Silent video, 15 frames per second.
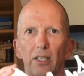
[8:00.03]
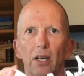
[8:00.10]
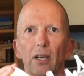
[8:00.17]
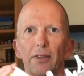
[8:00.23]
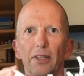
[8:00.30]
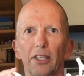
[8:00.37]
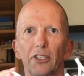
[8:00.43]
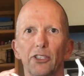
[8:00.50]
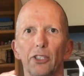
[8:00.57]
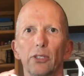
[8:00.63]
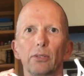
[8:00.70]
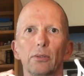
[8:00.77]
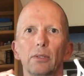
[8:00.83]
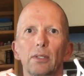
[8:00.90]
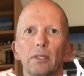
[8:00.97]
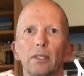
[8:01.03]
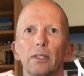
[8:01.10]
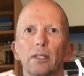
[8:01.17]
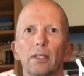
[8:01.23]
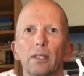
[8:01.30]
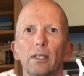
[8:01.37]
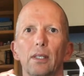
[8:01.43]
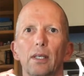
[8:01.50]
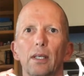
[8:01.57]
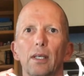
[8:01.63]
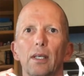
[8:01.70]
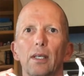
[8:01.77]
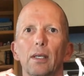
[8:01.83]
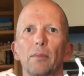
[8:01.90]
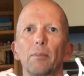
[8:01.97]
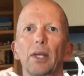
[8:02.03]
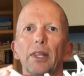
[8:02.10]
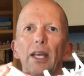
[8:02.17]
on this shoe, but